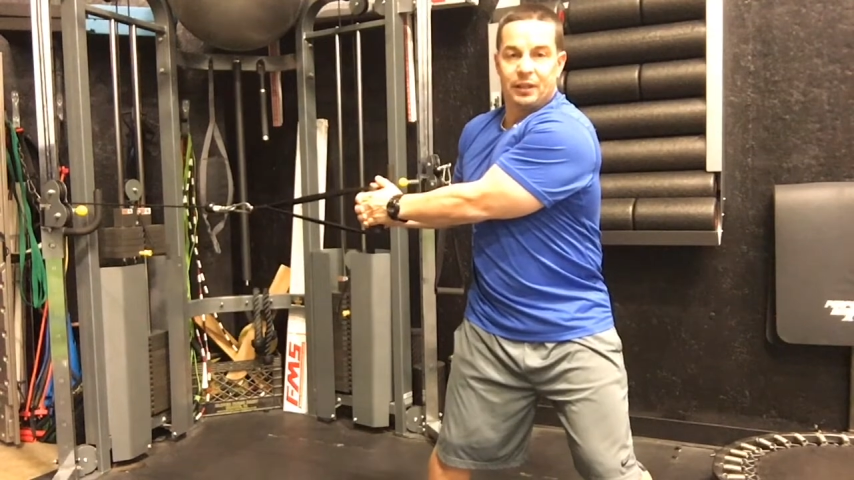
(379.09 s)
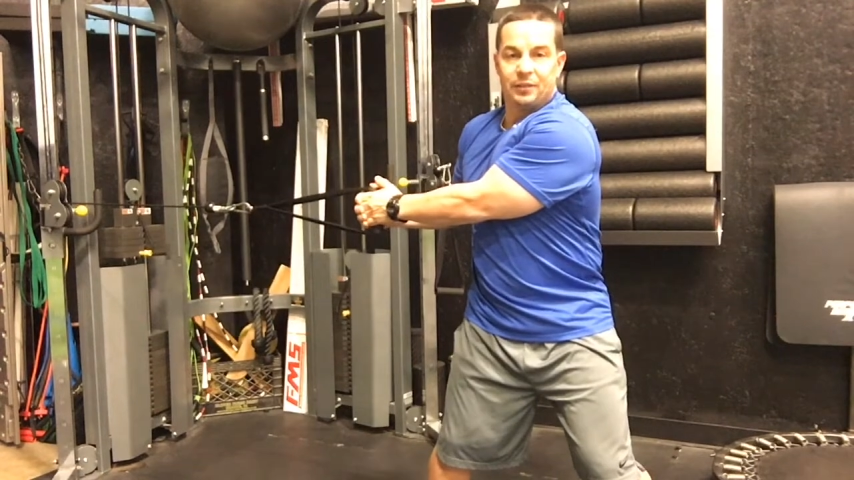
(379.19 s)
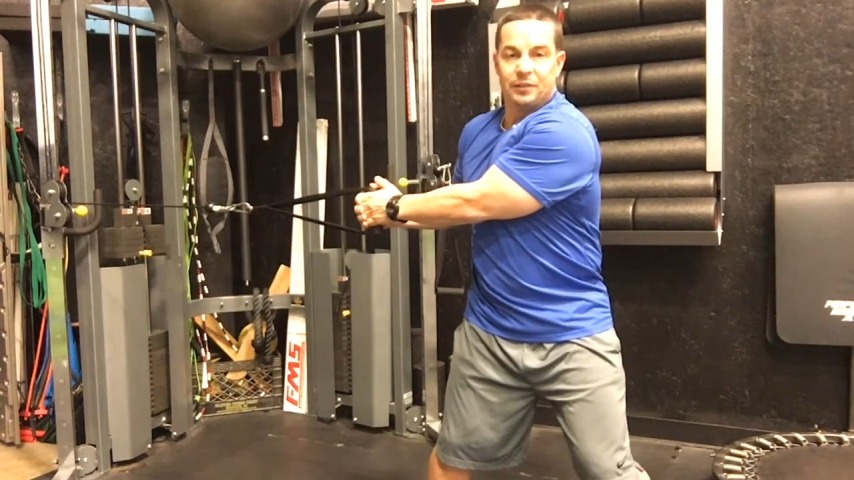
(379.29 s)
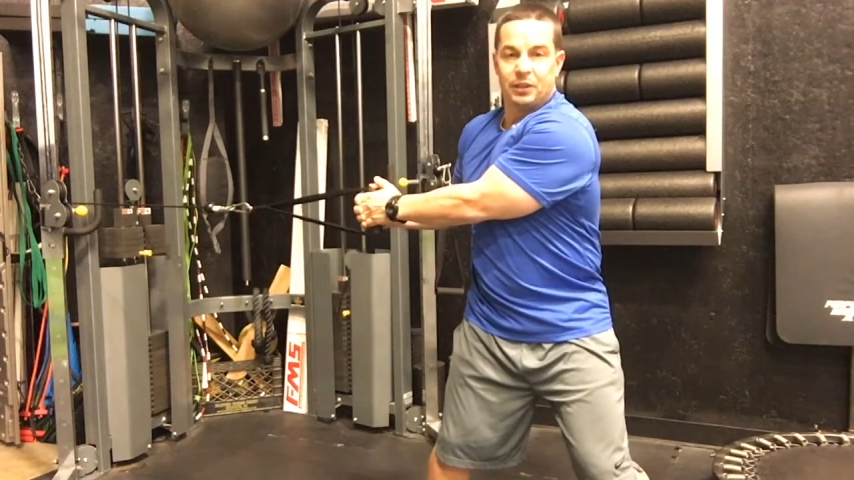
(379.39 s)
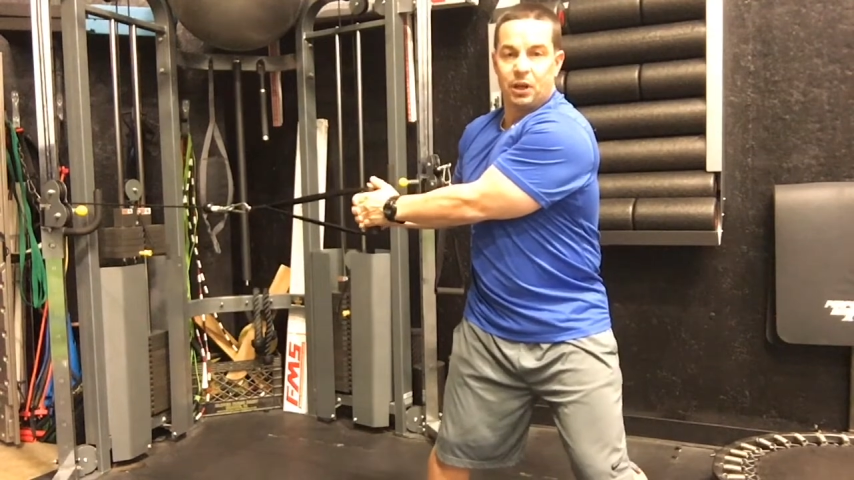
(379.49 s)

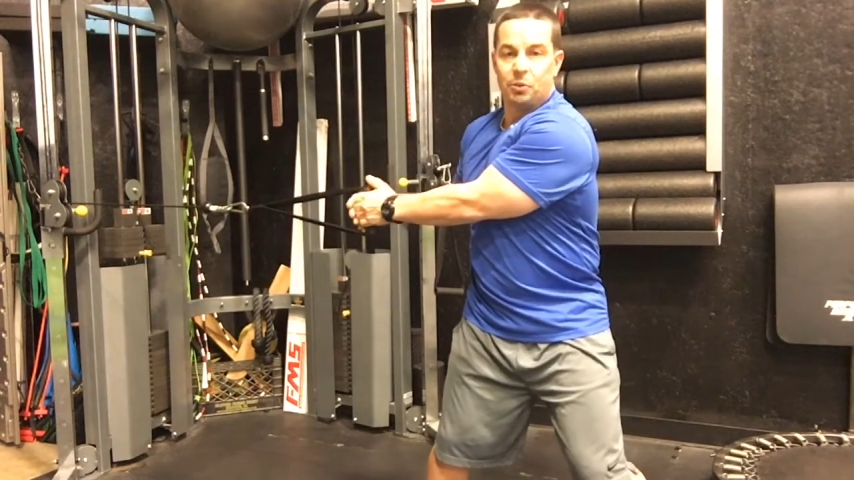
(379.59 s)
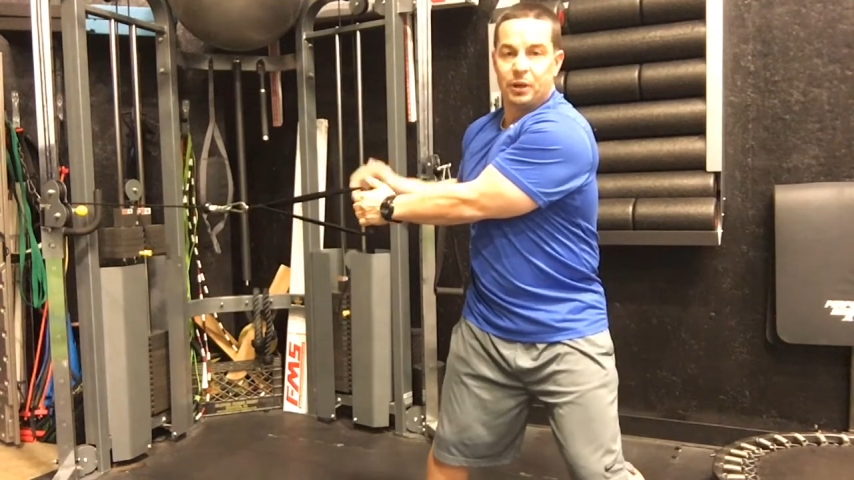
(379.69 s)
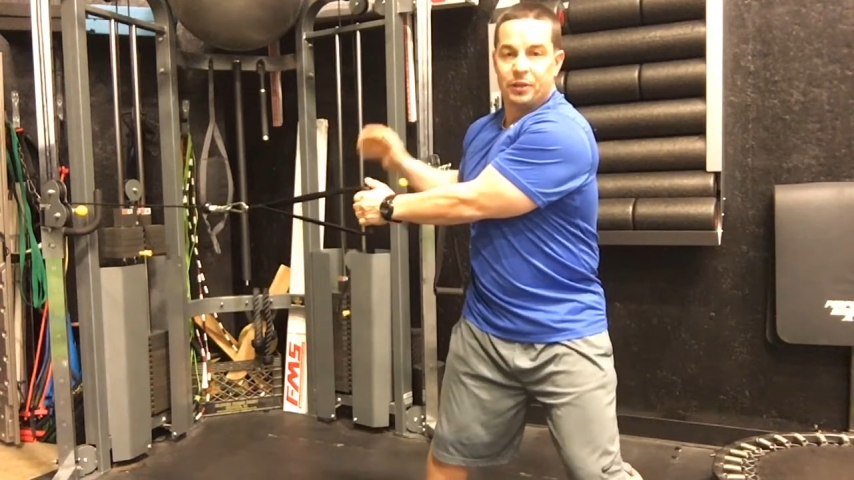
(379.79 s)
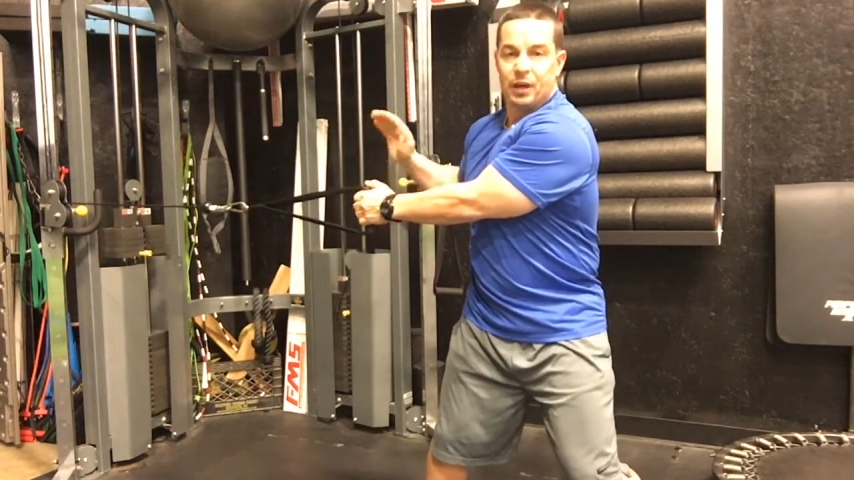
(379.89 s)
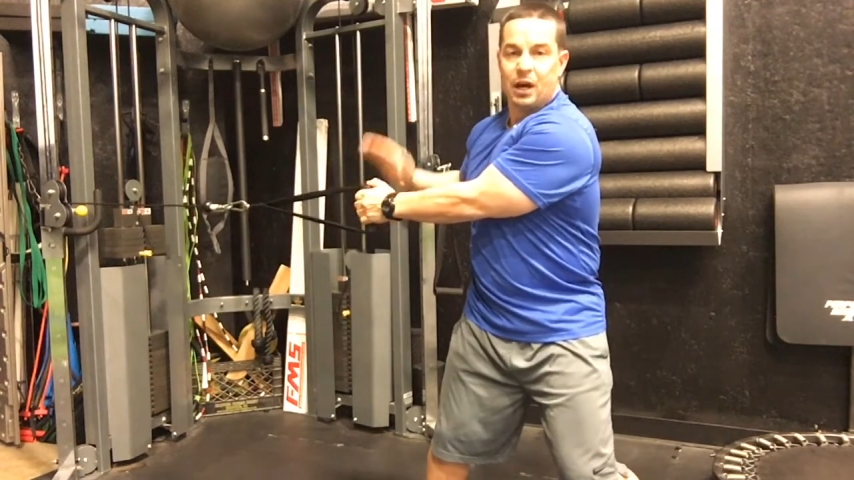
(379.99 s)
left to go
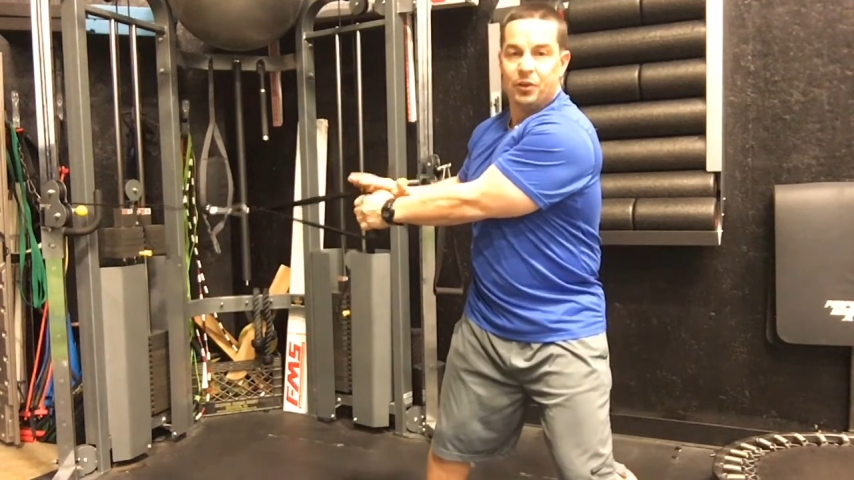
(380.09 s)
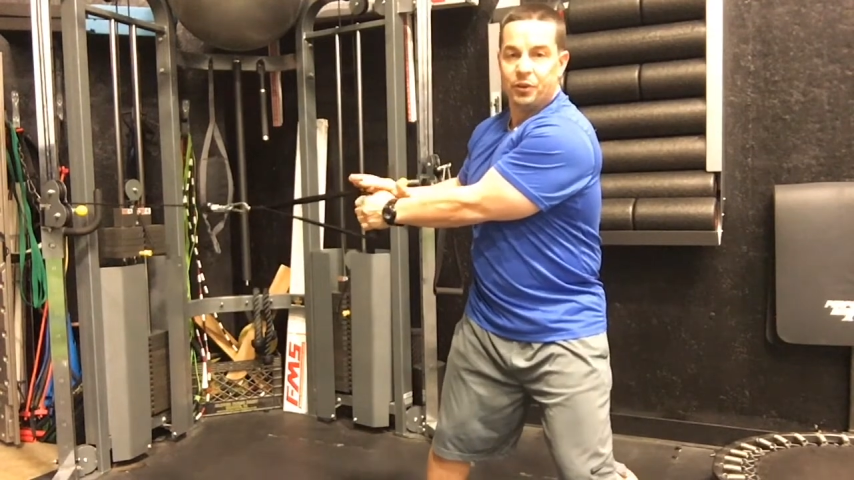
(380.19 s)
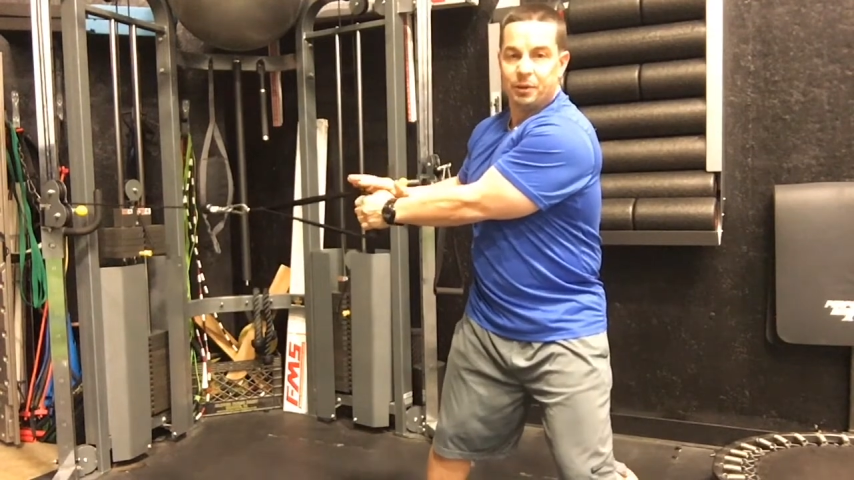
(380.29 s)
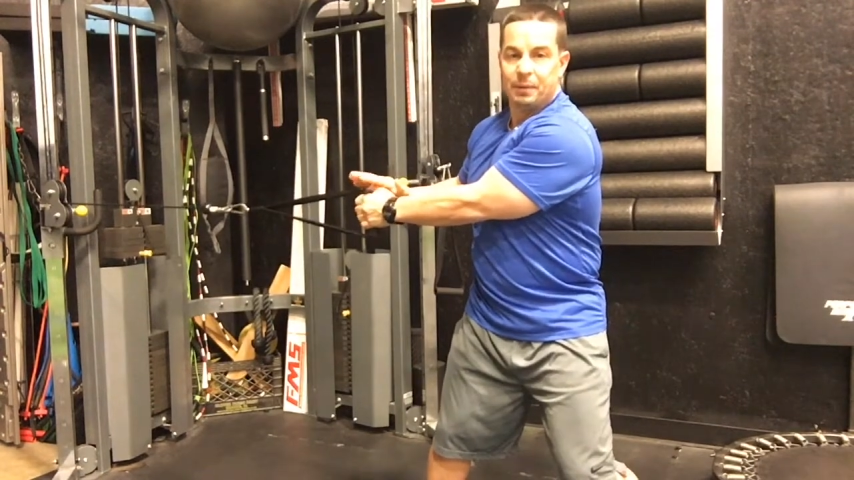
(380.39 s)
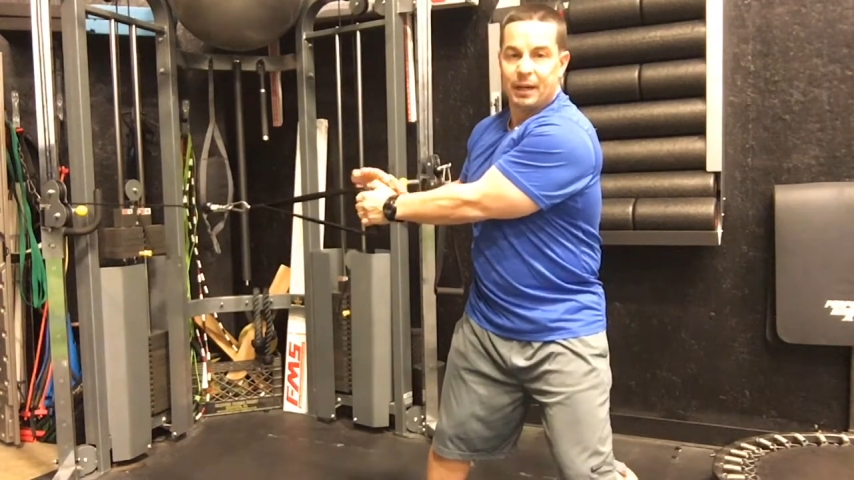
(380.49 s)
with other
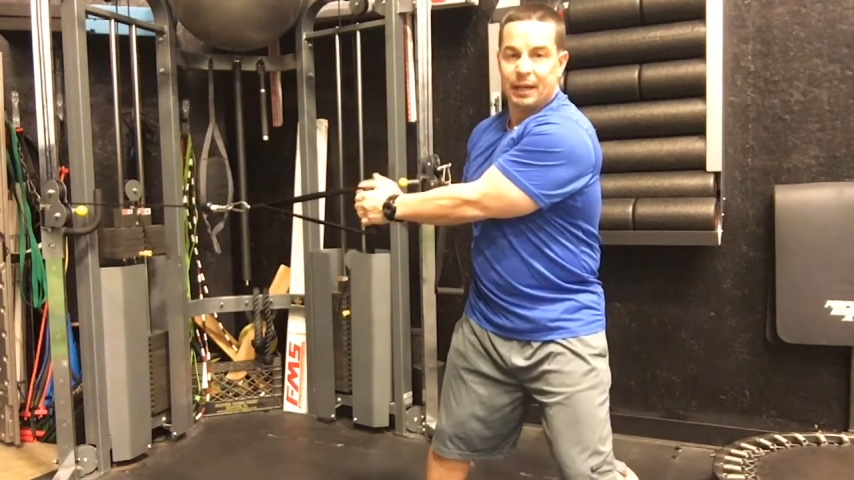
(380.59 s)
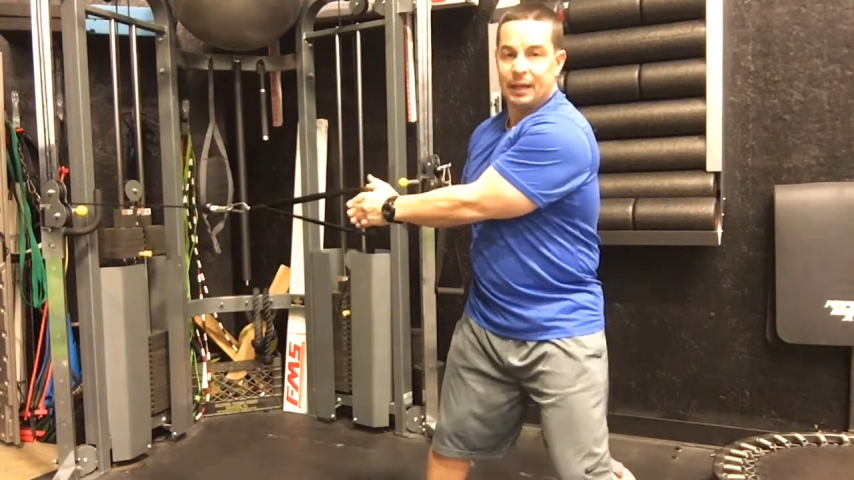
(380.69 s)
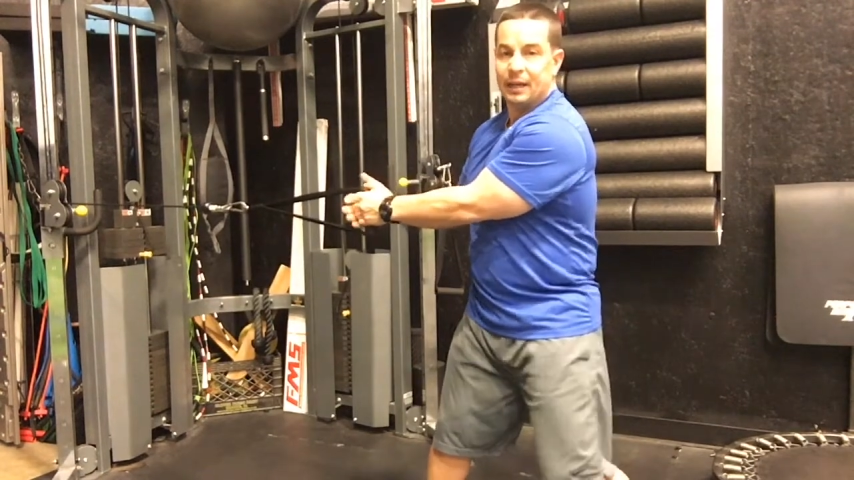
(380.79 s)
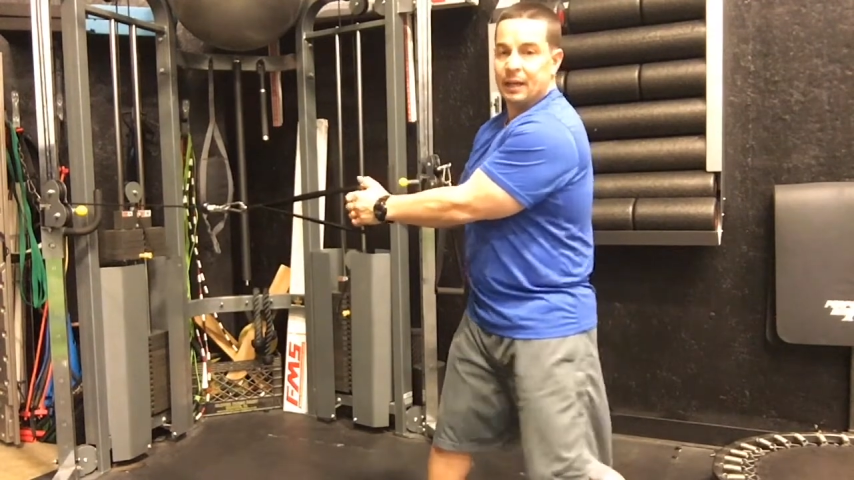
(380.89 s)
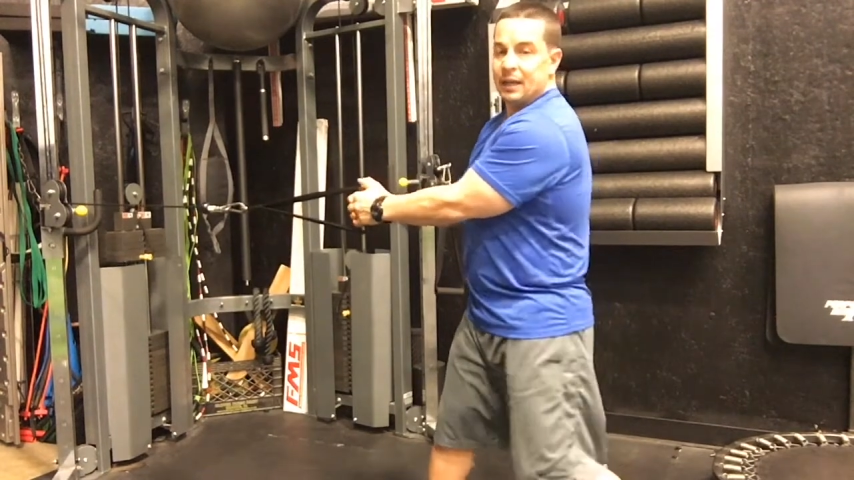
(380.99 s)
than my hand.